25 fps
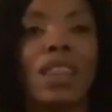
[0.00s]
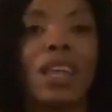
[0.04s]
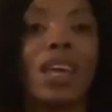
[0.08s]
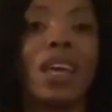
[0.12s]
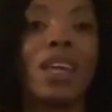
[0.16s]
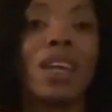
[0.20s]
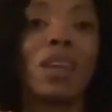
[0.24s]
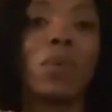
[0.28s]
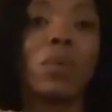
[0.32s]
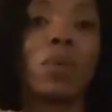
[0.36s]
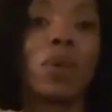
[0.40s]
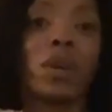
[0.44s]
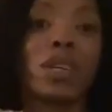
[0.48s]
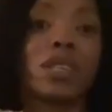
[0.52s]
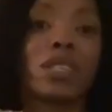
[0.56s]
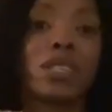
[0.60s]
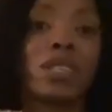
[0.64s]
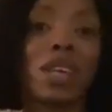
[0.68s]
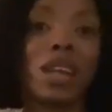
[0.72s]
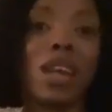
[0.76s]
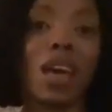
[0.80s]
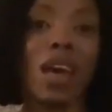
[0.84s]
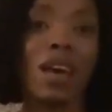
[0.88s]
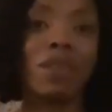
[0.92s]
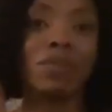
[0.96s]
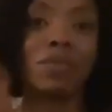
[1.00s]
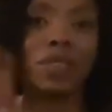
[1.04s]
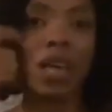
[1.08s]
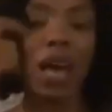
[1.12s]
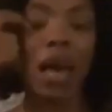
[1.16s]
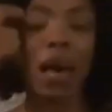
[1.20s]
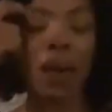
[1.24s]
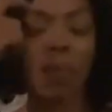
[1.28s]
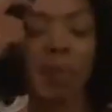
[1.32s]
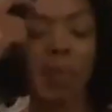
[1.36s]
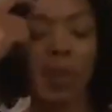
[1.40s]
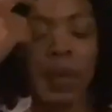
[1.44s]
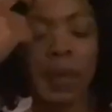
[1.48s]
the inner work's gonna have to
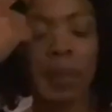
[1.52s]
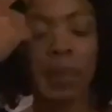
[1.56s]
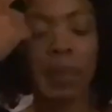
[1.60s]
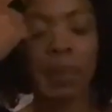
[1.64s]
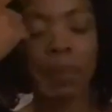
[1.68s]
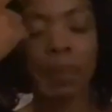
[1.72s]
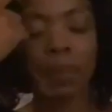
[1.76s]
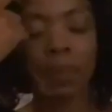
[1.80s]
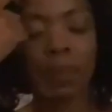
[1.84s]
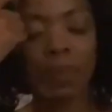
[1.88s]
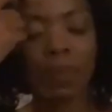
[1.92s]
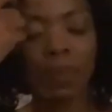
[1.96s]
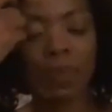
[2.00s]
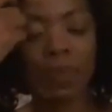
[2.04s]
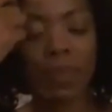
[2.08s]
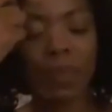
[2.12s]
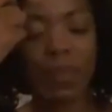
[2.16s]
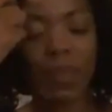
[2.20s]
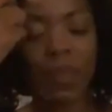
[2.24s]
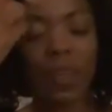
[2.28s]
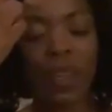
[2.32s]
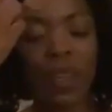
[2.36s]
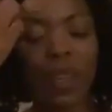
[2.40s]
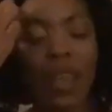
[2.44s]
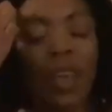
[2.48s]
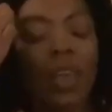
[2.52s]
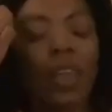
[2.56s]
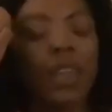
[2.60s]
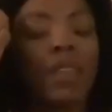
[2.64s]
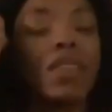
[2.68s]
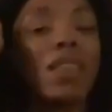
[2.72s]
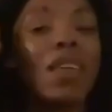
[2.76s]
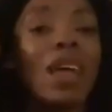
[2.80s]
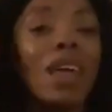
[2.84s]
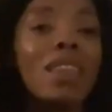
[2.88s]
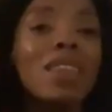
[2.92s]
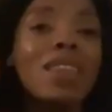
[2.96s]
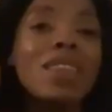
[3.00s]
happen.
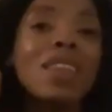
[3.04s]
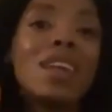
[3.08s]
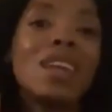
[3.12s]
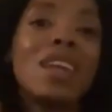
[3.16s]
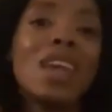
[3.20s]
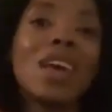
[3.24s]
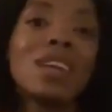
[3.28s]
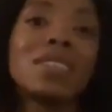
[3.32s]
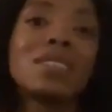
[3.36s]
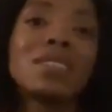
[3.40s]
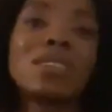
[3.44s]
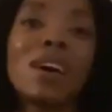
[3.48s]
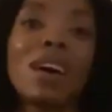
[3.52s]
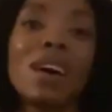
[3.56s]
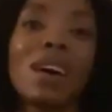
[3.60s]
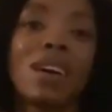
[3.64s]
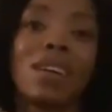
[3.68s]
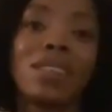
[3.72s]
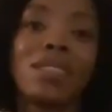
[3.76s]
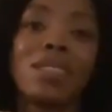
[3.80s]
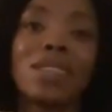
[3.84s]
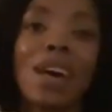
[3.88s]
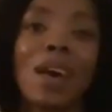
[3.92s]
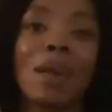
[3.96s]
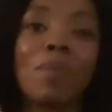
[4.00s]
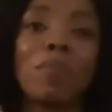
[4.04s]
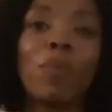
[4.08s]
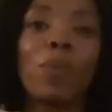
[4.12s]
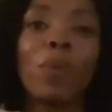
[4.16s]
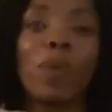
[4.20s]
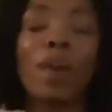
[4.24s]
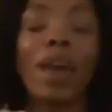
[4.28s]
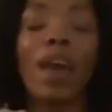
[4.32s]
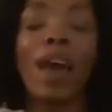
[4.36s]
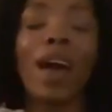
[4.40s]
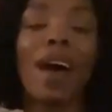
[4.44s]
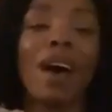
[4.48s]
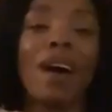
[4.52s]
Then the next archetype
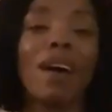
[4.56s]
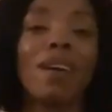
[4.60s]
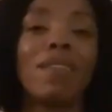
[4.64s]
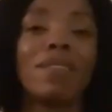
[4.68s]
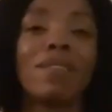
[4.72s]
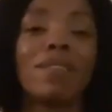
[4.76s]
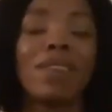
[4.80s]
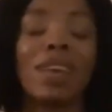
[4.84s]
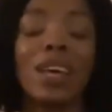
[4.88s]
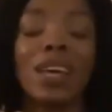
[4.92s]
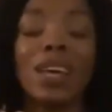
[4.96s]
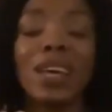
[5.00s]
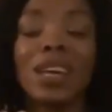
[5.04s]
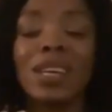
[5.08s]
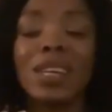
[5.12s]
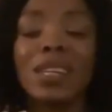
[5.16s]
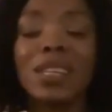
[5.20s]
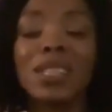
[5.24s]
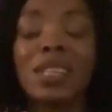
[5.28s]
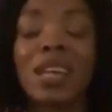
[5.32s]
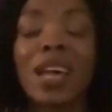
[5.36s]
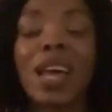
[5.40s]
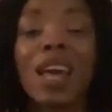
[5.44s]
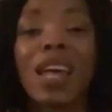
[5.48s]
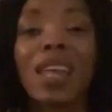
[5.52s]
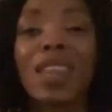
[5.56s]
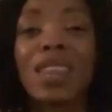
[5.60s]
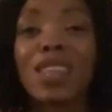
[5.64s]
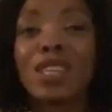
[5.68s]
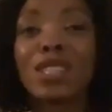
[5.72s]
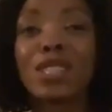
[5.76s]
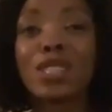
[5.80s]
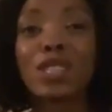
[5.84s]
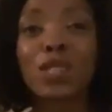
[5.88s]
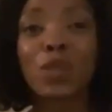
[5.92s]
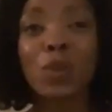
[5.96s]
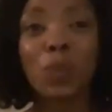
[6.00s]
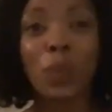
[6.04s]
we have is
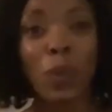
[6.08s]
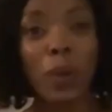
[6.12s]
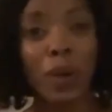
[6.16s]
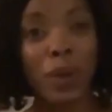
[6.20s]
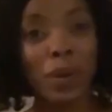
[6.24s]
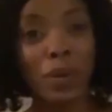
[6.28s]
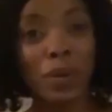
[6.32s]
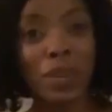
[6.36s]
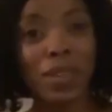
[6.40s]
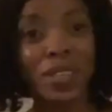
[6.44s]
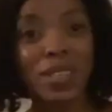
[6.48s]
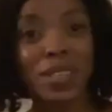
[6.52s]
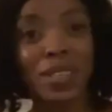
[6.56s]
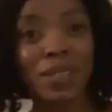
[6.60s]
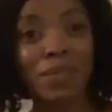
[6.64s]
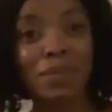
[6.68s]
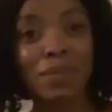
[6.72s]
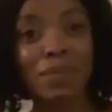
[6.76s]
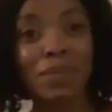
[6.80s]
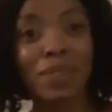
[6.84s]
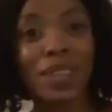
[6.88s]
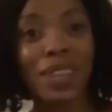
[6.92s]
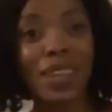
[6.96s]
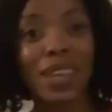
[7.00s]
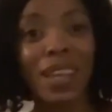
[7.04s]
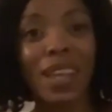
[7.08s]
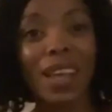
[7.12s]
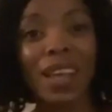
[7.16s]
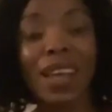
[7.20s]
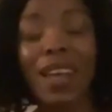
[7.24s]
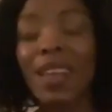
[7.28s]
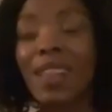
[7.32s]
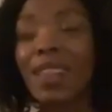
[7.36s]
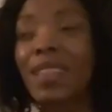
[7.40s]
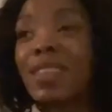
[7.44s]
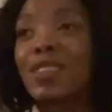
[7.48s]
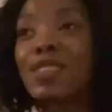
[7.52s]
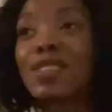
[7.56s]
the squirrel.
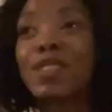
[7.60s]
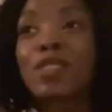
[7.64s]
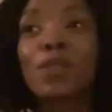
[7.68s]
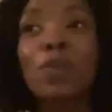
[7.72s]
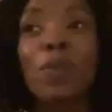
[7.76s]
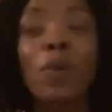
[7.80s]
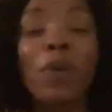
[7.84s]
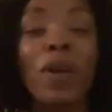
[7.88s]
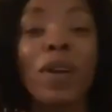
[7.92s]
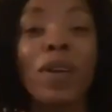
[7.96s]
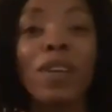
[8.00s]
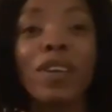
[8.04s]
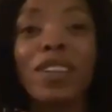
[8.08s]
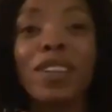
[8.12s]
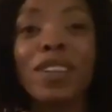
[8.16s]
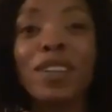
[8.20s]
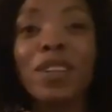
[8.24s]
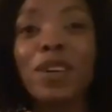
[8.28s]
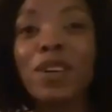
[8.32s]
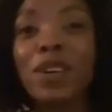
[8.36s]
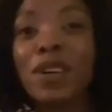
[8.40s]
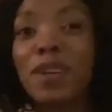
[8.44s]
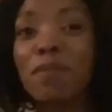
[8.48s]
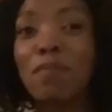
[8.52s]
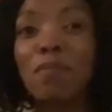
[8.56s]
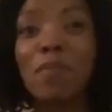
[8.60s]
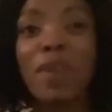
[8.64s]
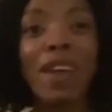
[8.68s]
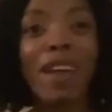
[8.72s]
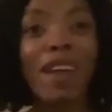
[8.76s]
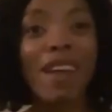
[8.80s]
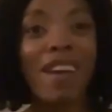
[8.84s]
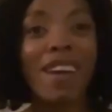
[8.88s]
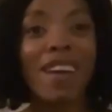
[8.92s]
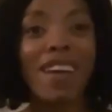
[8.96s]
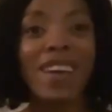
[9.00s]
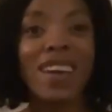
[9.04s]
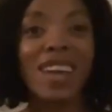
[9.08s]
The squirrel could
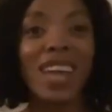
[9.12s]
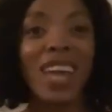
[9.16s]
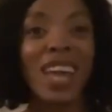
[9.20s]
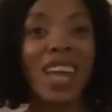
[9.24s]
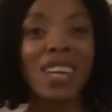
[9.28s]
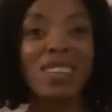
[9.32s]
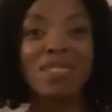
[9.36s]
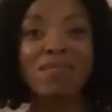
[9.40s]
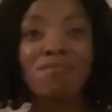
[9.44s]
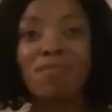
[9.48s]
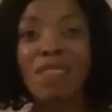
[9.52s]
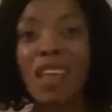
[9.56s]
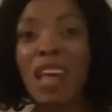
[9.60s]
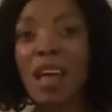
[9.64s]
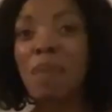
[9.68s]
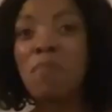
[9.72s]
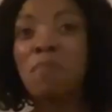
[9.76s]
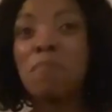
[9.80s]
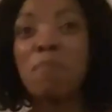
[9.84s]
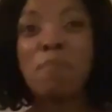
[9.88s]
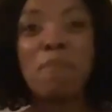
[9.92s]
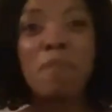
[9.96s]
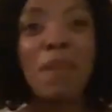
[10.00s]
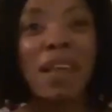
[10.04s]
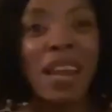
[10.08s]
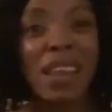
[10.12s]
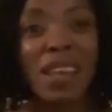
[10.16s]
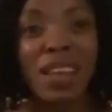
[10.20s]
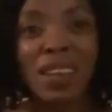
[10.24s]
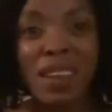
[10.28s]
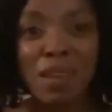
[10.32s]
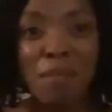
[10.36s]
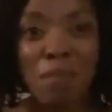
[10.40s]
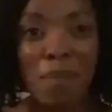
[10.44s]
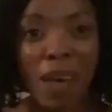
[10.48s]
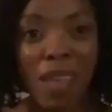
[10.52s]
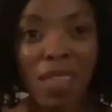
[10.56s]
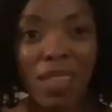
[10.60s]
be earning $1
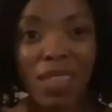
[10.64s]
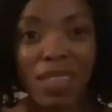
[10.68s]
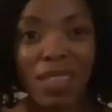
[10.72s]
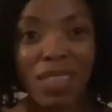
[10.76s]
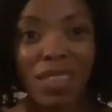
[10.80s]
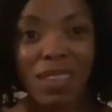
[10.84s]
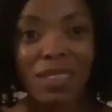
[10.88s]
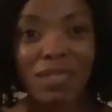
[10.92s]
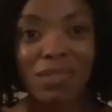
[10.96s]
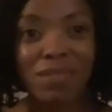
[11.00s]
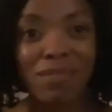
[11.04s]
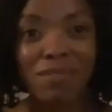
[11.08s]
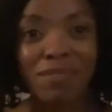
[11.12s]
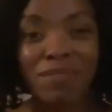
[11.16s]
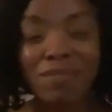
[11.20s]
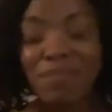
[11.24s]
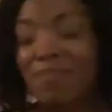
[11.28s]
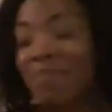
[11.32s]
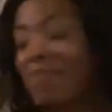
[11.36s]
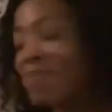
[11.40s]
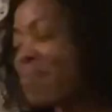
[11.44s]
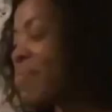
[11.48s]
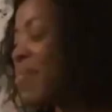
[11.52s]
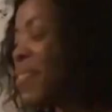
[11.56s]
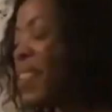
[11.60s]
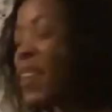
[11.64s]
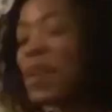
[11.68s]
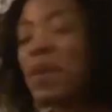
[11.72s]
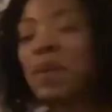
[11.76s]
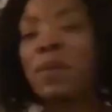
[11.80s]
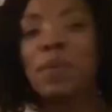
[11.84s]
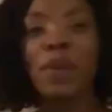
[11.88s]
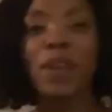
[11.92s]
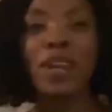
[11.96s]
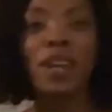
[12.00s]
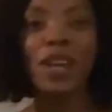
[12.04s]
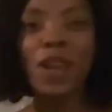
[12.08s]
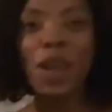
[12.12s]
million a month.
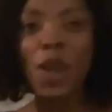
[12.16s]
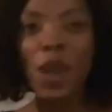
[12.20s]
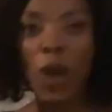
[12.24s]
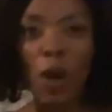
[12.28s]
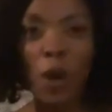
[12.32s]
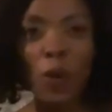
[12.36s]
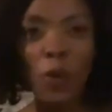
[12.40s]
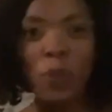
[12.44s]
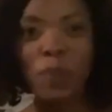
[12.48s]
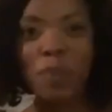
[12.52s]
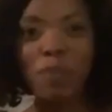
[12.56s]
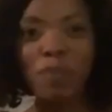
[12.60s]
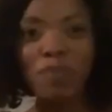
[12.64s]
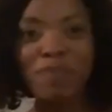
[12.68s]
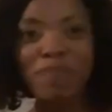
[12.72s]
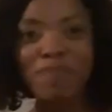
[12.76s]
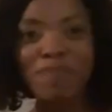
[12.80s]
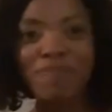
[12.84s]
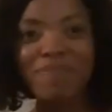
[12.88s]
You wouldn't know.